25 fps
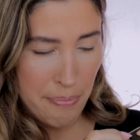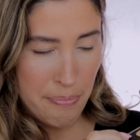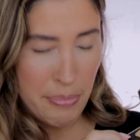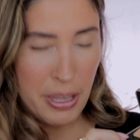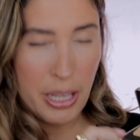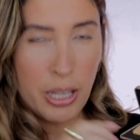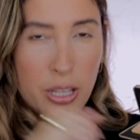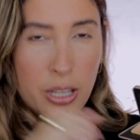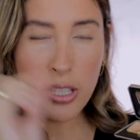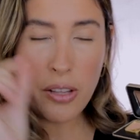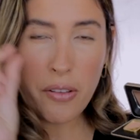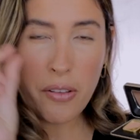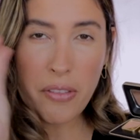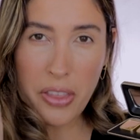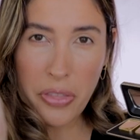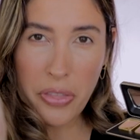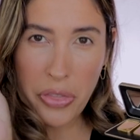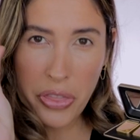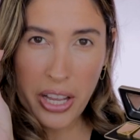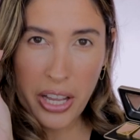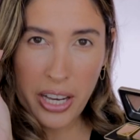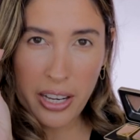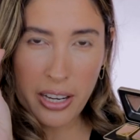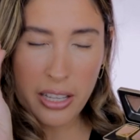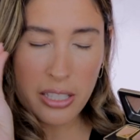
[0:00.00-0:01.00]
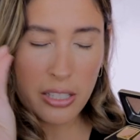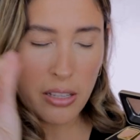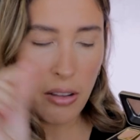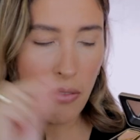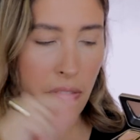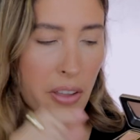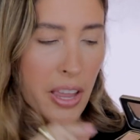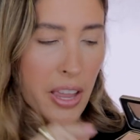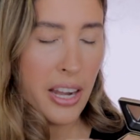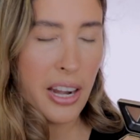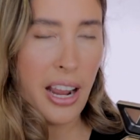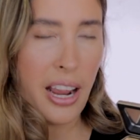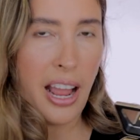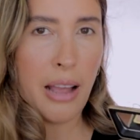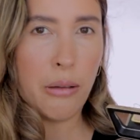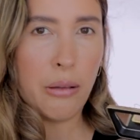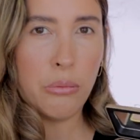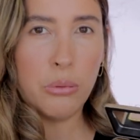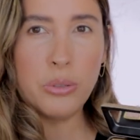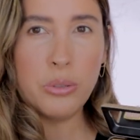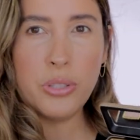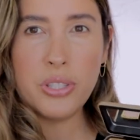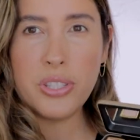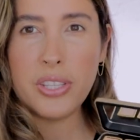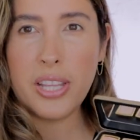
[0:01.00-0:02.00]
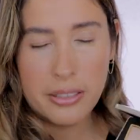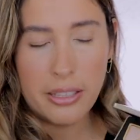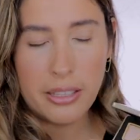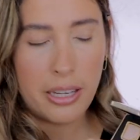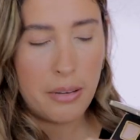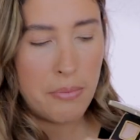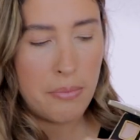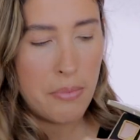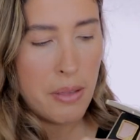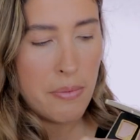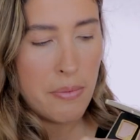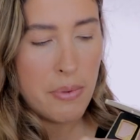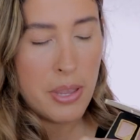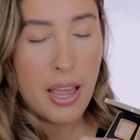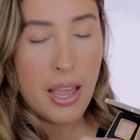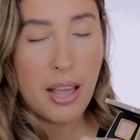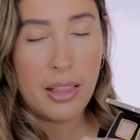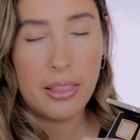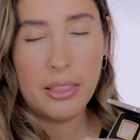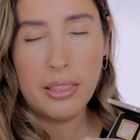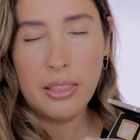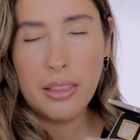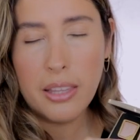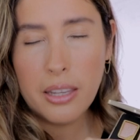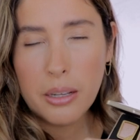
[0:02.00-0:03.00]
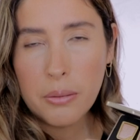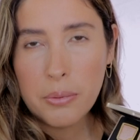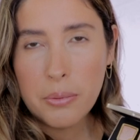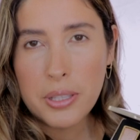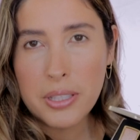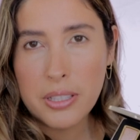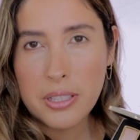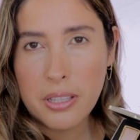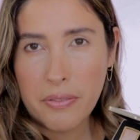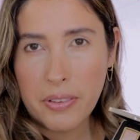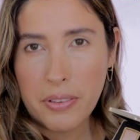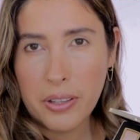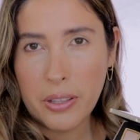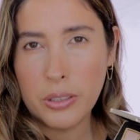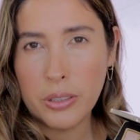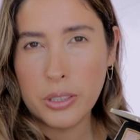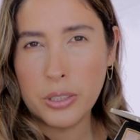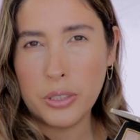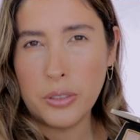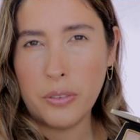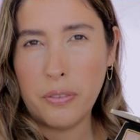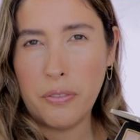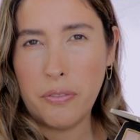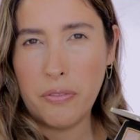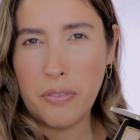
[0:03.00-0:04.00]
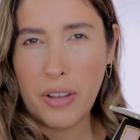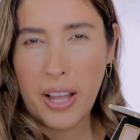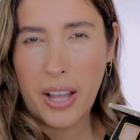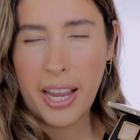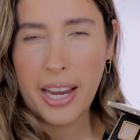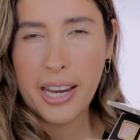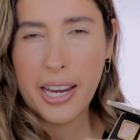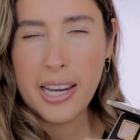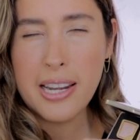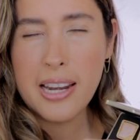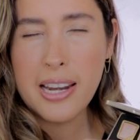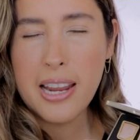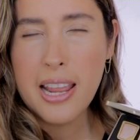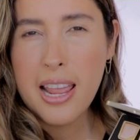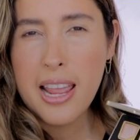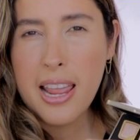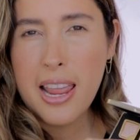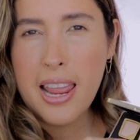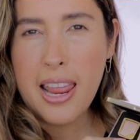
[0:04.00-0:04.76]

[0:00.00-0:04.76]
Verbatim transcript: because of the thickness of it, I will say that it may be a little bit difficult to find